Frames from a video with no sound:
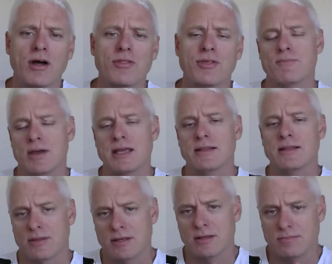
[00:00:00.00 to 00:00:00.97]
think meet
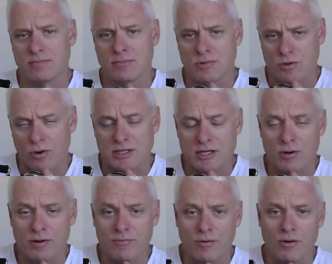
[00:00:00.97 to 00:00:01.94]
the
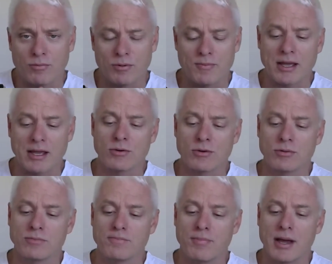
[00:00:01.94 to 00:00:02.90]
criteria of what would make a good
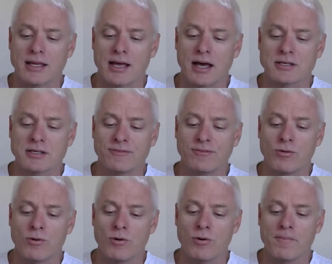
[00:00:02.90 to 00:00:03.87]
baitcaster
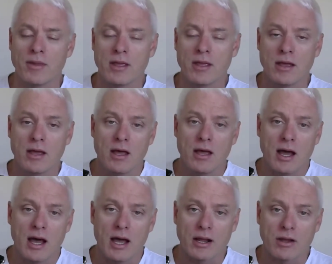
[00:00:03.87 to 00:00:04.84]
for
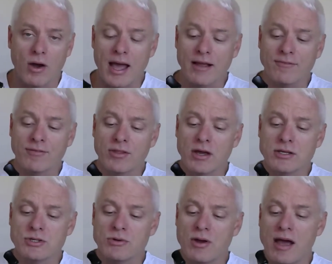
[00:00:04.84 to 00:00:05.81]
a kayak. For those
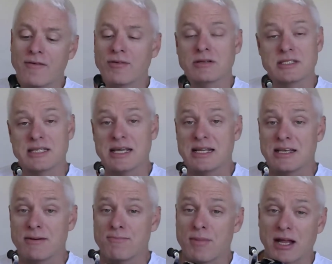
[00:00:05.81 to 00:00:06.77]
of you who haven't seen
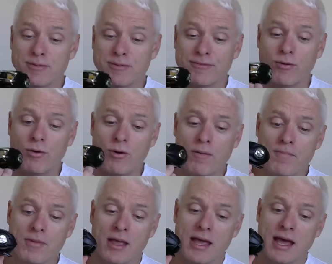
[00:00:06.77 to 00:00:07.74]
them much before,
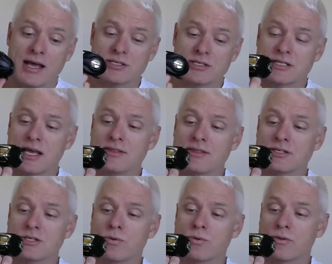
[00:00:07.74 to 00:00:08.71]
as I say, this
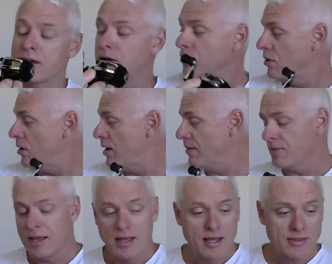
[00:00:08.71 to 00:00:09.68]
is what they look like.
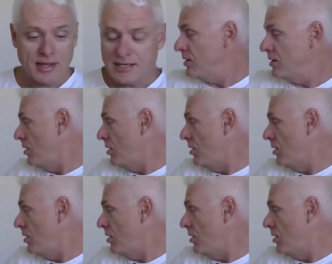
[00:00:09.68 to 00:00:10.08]
They sit